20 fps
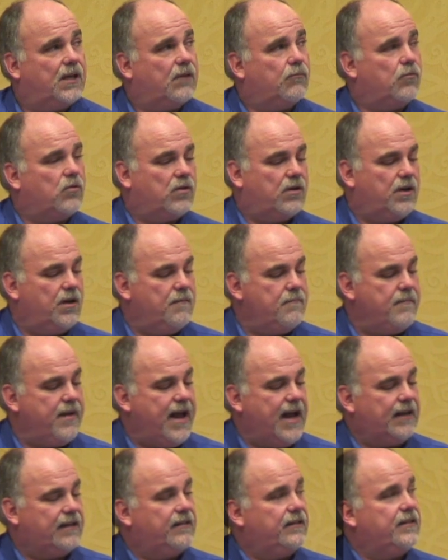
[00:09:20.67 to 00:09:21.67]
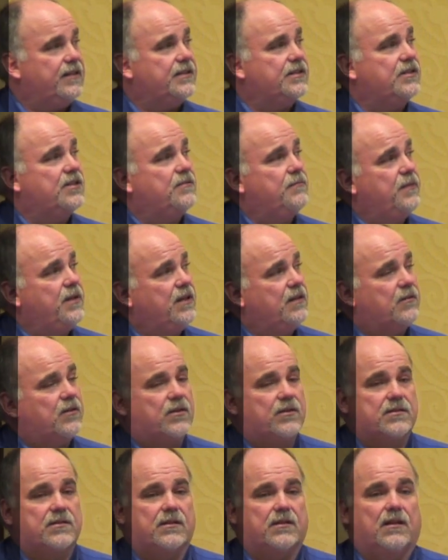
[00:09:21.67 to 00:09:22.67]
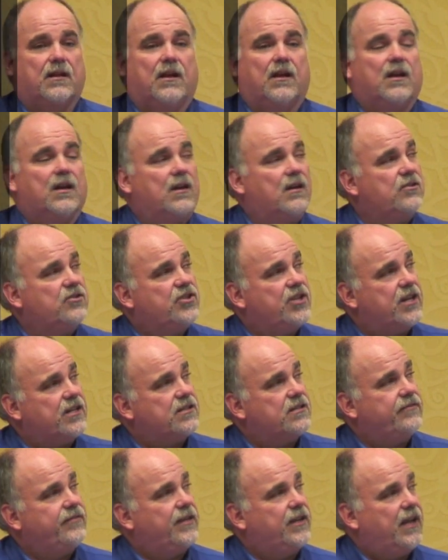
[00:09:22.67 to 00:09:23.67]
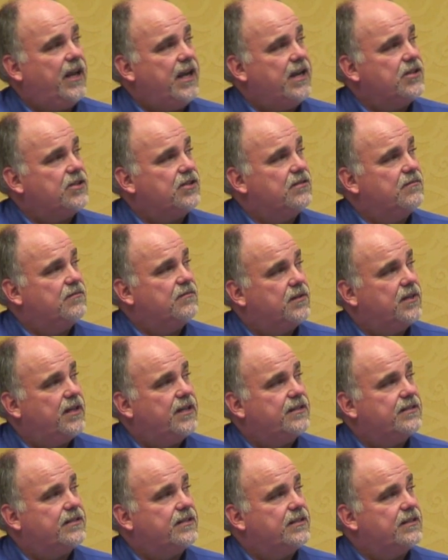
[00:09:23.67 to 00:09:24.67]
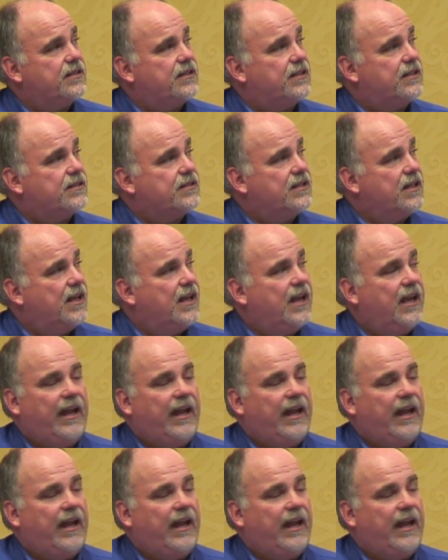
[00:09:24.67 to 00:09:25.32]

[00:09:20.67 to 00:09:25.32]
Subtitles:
And we'll come back to this in a minute because justification plays into this.